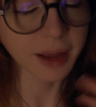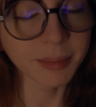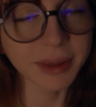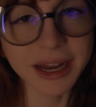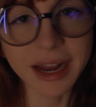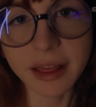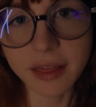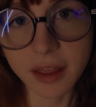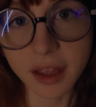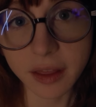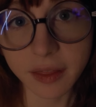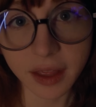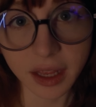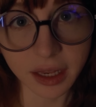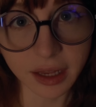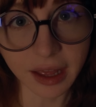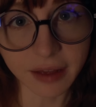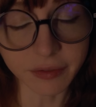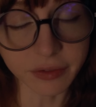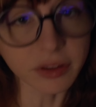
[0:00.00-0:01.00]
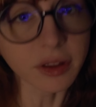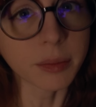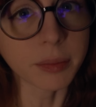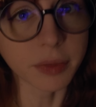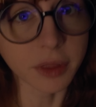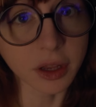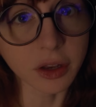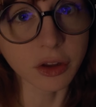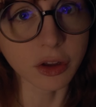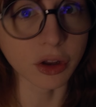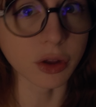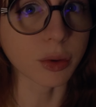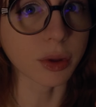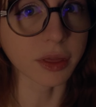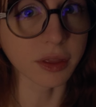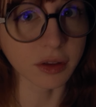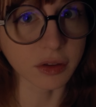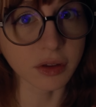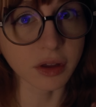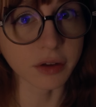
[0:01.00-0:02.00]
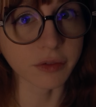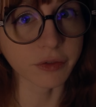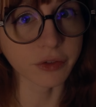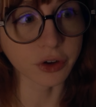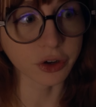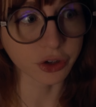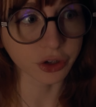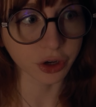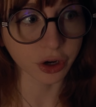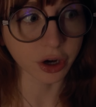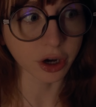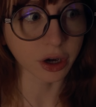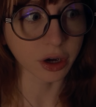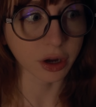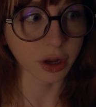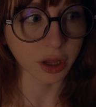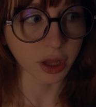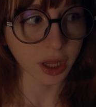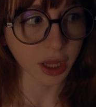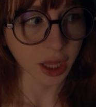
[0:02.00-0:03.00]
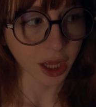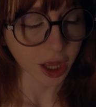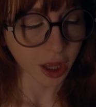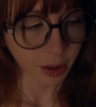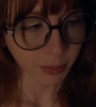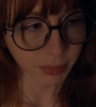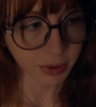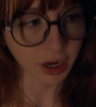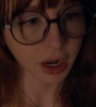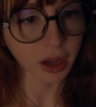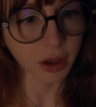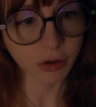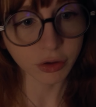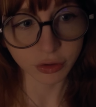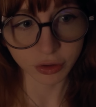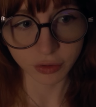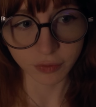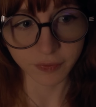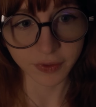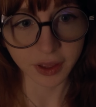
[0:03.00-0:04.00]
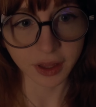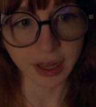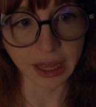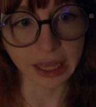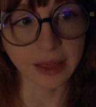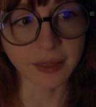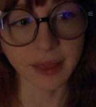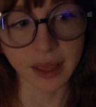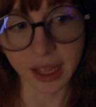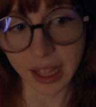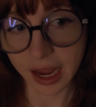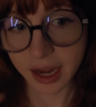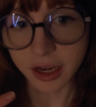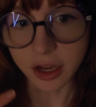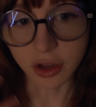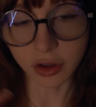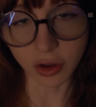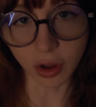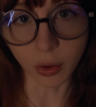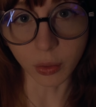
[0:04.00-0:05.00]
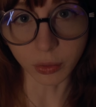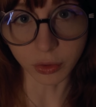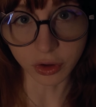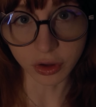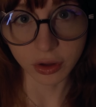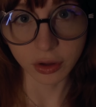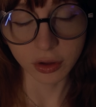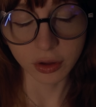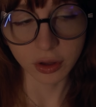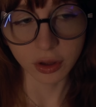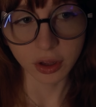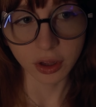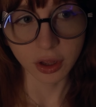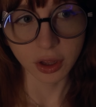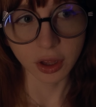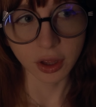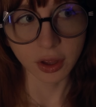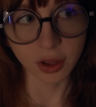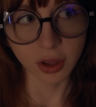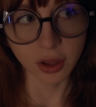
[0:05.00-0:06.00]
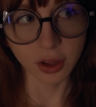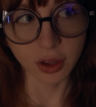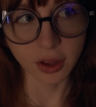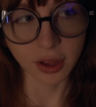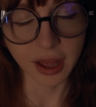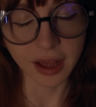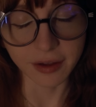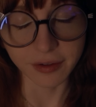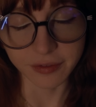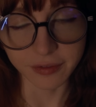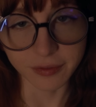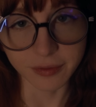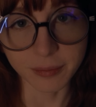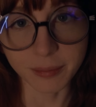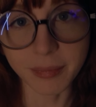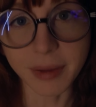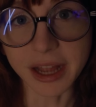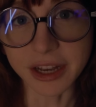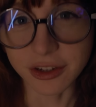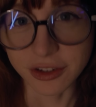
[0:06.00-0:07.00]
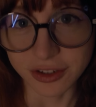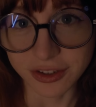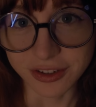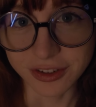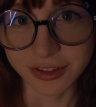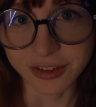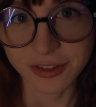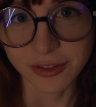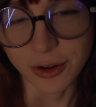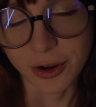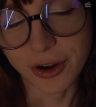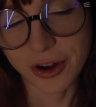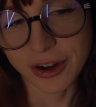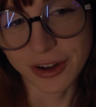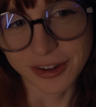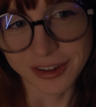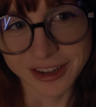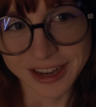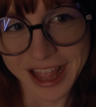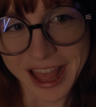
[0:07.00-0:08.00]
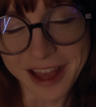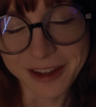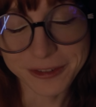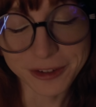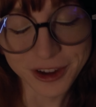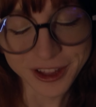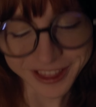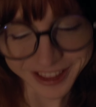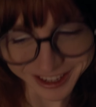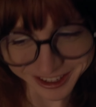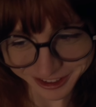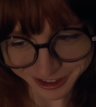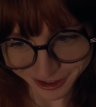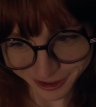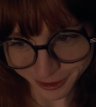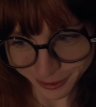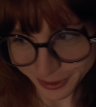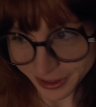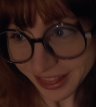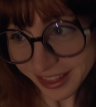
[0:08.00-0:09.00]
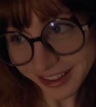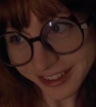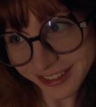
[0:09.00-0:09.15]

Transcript: I think they have something to do with the sun for sure, but I also feel like they kind of don't have much or everything to do with the